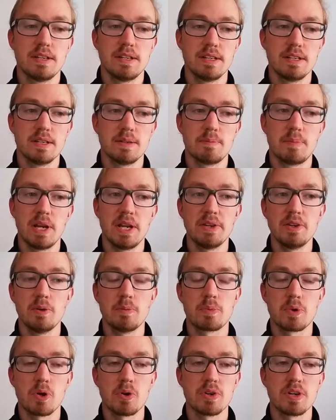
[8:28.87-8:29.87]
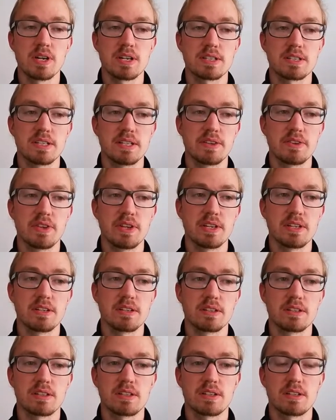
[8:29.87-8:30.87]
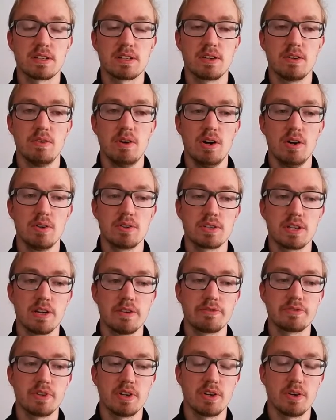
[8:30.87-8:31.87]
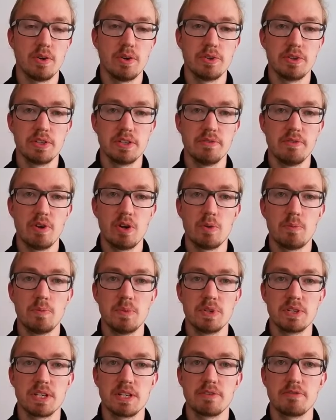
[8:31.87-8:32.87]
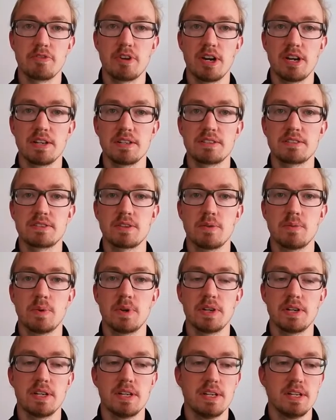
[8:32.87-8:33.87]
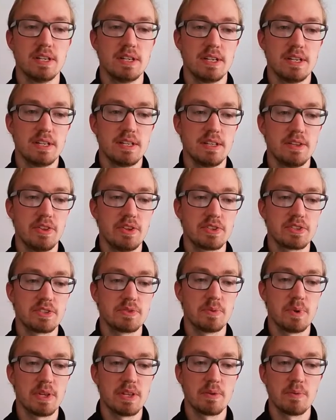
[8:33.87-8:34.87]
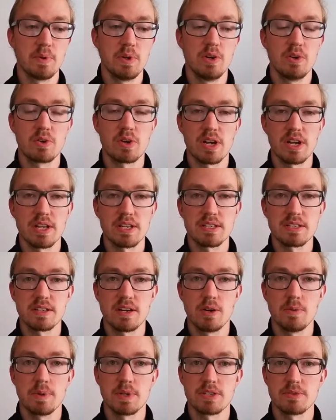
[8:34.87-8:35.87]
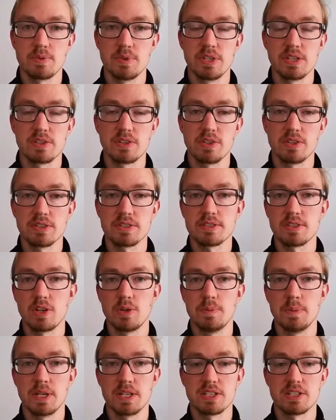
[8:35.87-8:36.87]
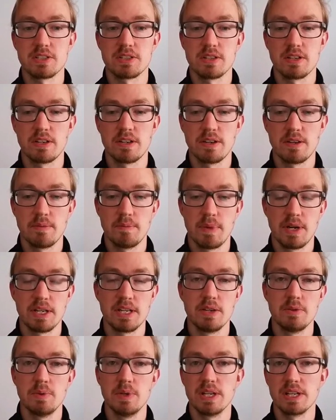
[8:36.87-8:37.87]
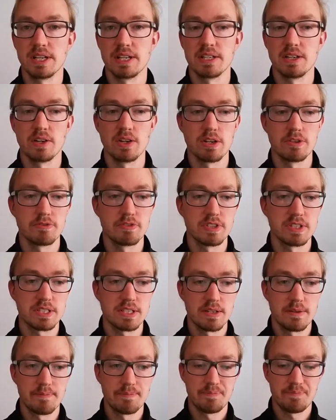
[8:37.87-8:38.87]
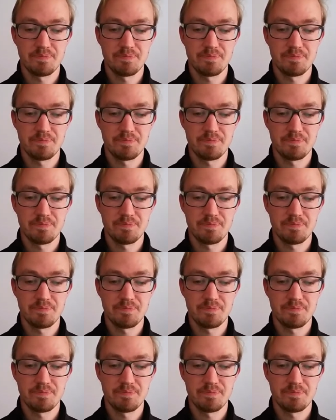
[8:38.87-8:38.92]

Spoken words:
plan your product and then go out after all the development and find someone. This is where they will look at how much will it cost, how much money will I get out of it,